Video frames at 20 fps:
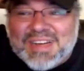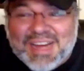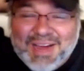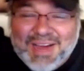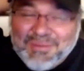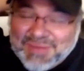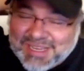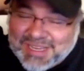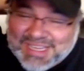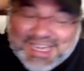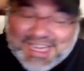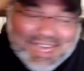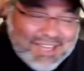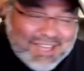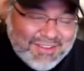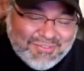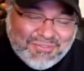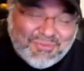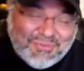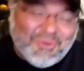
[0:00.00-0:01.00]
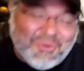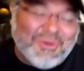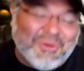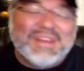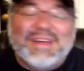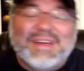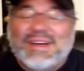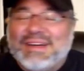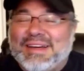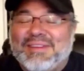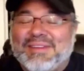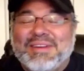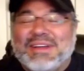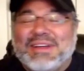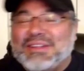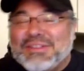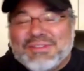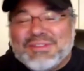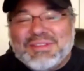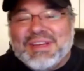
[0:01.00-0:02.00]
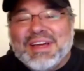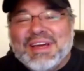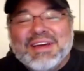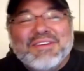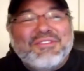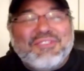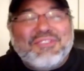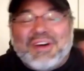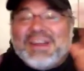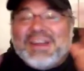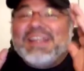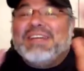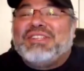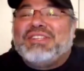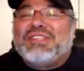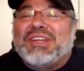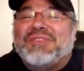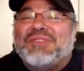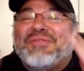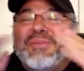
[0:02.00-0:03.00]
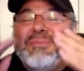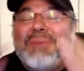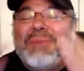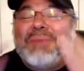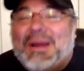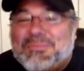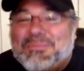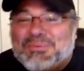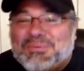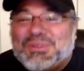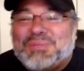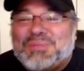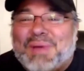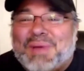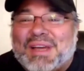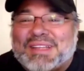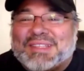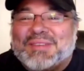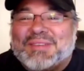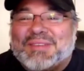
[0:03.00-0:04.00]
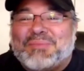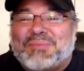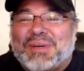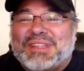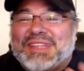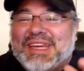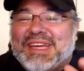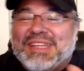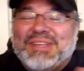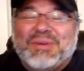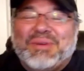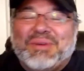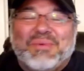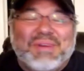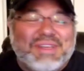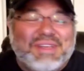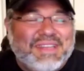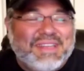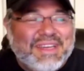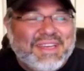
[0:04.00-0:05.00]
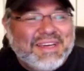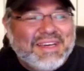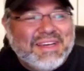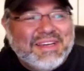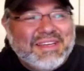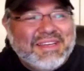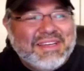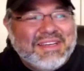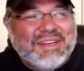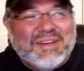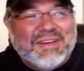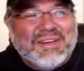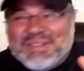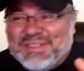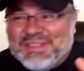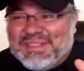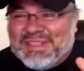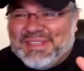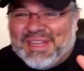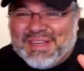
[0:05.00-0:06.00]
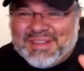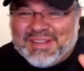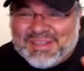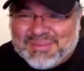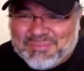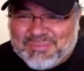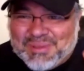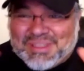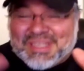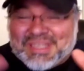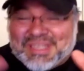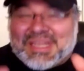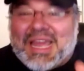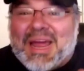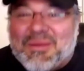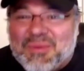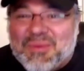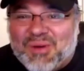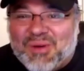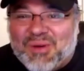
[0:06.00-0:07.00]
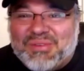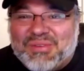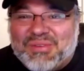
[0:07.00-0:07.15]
I'm in California. I mean, it's funny shit from my perspective, but then you would, you know, like put the camera over to